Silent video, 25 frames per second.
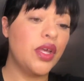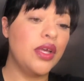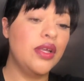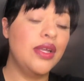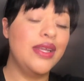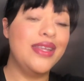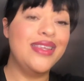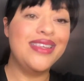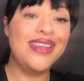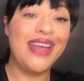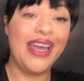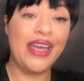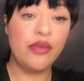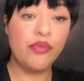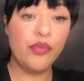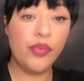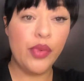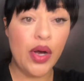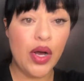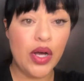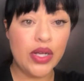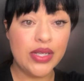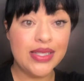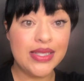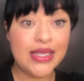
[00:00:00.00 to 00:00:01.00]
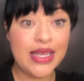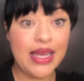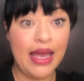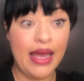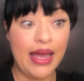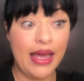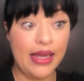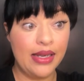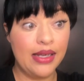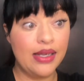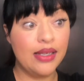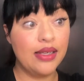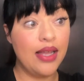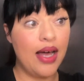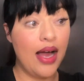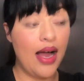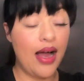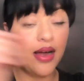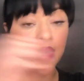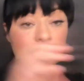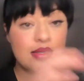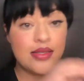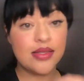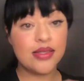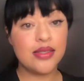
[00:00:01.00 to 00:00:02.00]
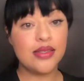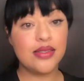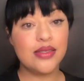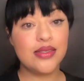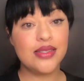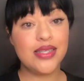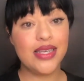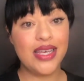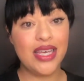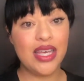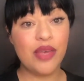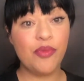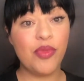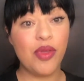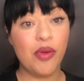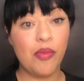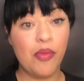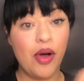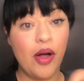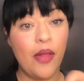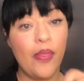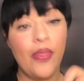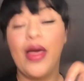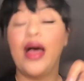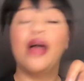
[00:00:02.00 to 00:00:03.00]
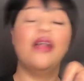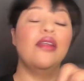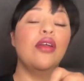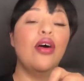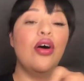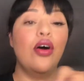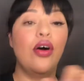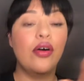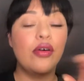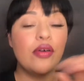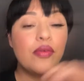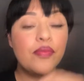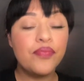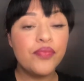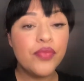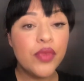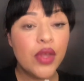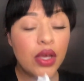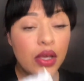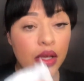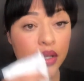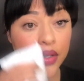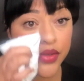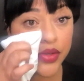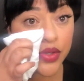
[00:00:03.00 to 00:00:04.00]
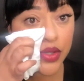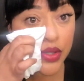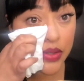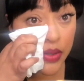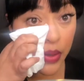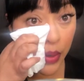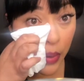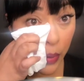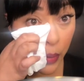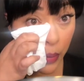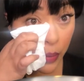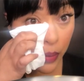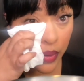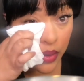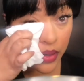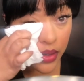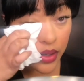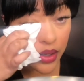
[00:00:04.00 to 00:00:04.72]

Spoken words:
night bond and glass to keep them on that long. So